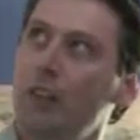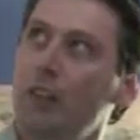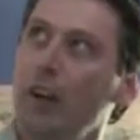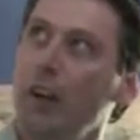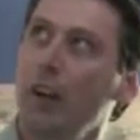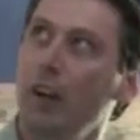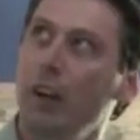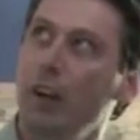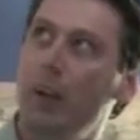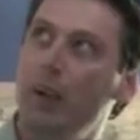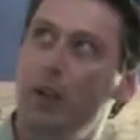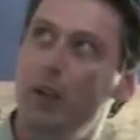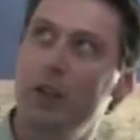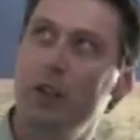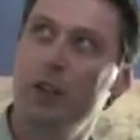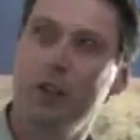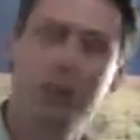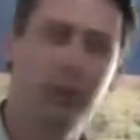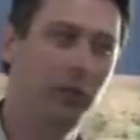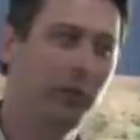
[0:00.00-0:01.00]
Anyway, if we
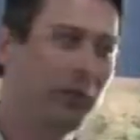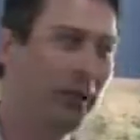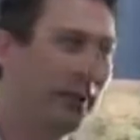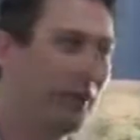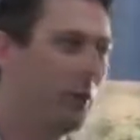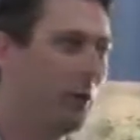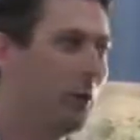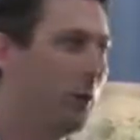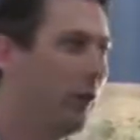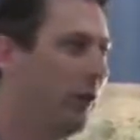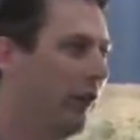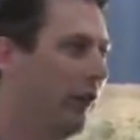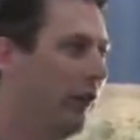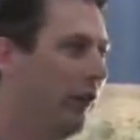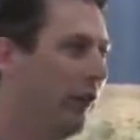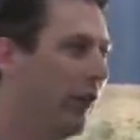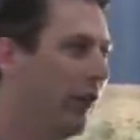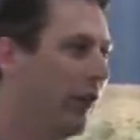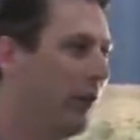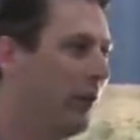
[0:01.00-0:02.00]
assume that we're burning
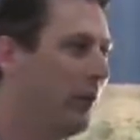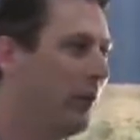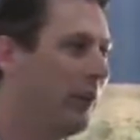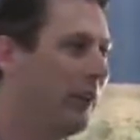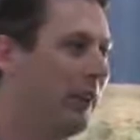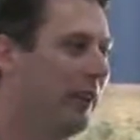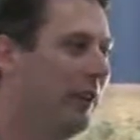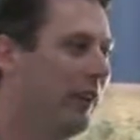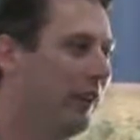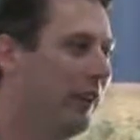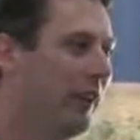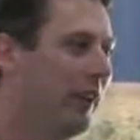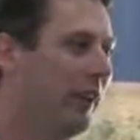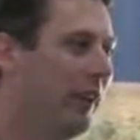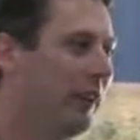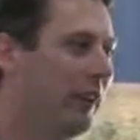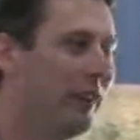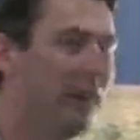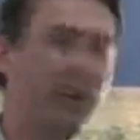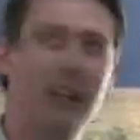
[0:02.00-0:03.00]
5% of
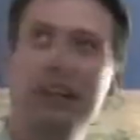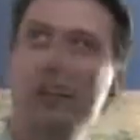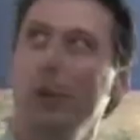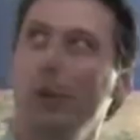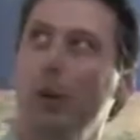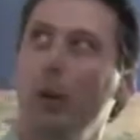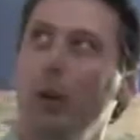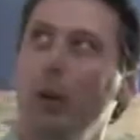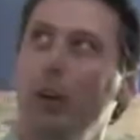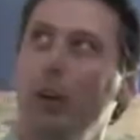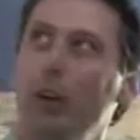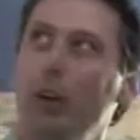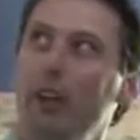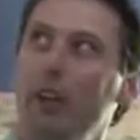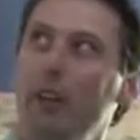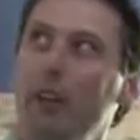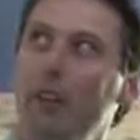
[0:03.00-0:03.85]
our grazing property